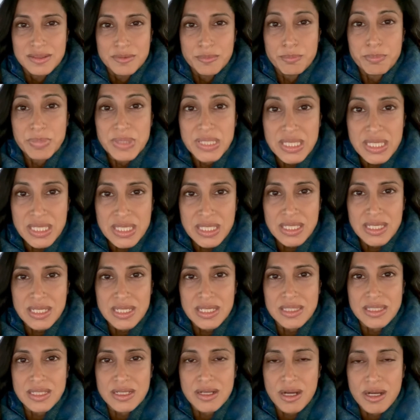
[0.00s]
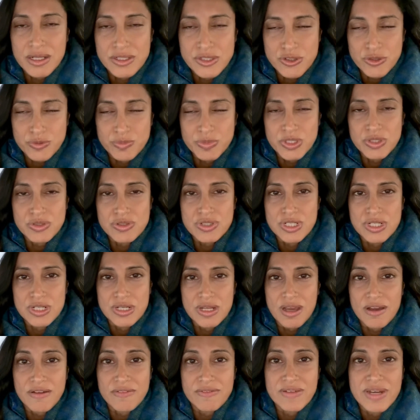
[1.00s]
Be in the contribution
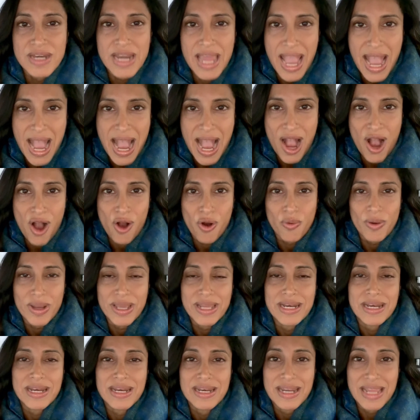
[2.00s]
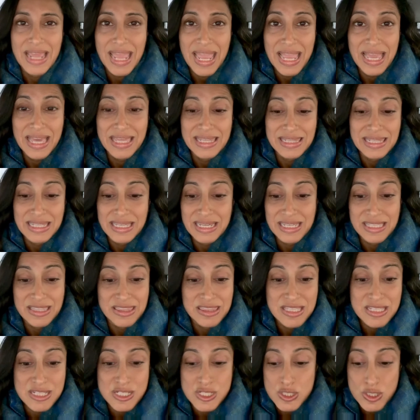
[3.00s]
of now and like
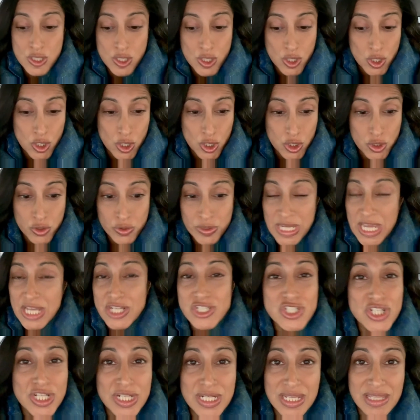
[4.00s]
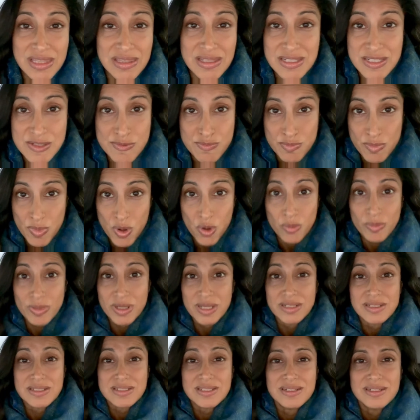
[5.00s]
this creation in this
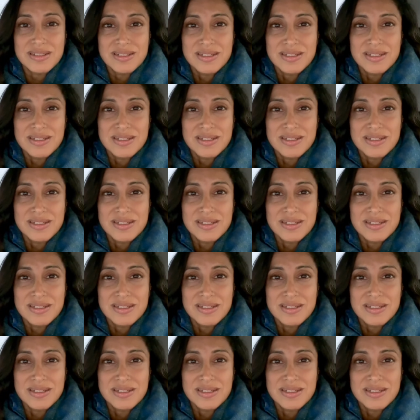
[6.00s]
moment.